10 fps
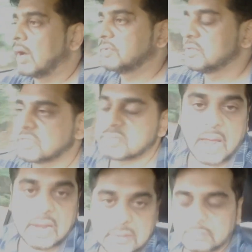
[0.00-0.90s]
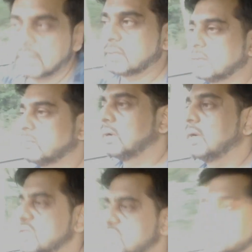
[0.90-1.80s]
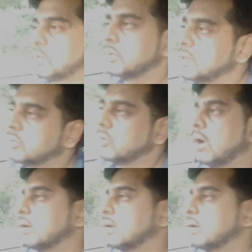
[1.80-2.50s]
After this pandemic, the world has moved into